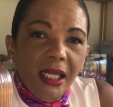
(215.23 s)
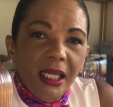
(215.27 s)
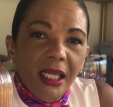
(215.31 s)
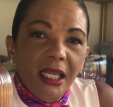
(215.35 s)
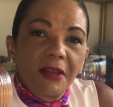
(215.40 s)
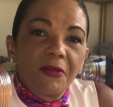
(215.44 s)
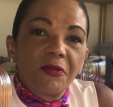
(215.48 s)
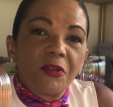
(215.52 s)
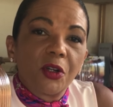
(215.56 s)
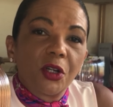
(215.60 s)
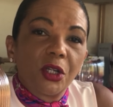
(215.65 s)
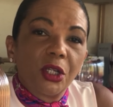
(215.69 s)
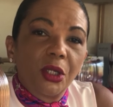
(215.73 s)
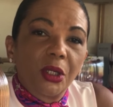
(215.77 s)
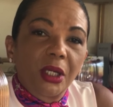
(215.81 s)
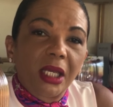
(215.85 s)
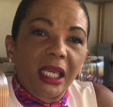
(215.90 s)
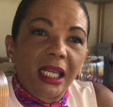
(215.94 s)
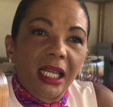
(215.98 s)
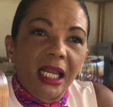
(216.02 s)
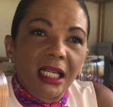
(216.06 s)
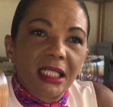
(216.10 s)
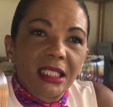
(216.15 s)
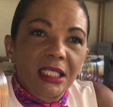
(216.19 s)
if you're
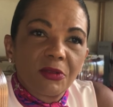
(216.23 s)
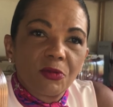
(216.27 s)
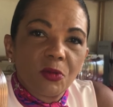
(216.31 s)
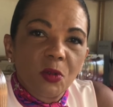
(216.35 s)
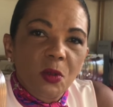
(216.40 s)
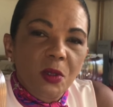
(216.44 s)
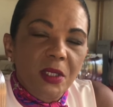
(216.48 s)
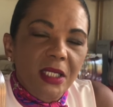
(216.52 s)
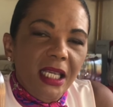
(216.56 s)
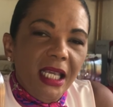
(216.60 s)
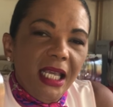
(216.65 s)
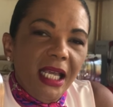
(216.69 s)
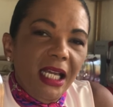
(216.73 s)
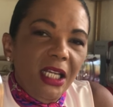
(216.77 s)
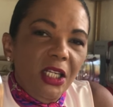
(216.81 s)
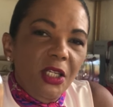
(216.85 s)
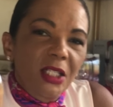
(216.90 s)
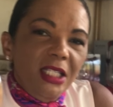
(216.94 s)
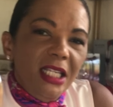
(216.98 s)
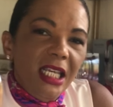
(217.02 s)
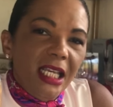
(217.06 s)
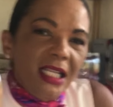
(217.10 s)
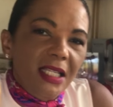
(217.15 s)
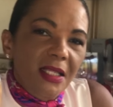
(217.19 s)
looking at a rosé and you
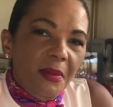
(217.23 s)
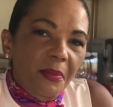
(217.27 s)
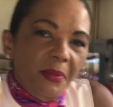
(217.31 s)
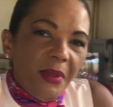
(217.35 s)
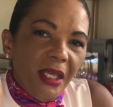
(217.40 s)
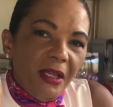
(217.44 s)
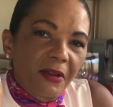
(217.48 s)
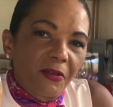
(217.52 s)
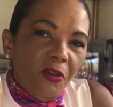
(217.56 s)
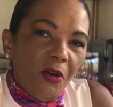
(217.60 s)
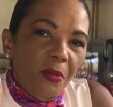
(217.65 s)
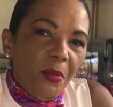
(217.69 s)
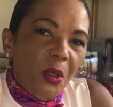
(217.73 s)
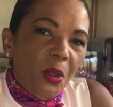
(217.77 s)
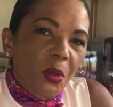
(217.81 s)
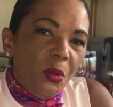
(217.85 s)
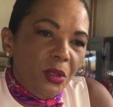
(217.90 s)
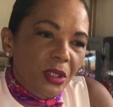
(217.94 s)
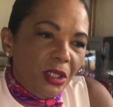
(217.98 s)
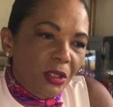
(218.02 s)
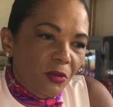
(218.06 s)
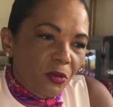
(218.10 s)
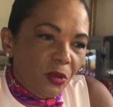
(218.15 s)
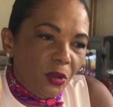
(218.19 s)
take something from
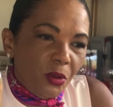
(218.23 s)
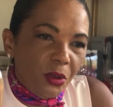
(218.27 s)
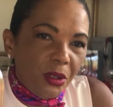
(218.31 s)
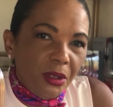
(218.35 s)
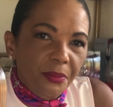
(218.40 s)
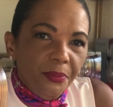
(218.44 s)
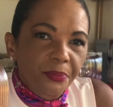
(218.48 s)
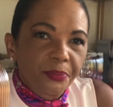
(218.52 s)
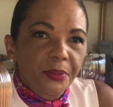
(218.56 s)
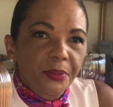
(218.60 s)
Côte de Rhône.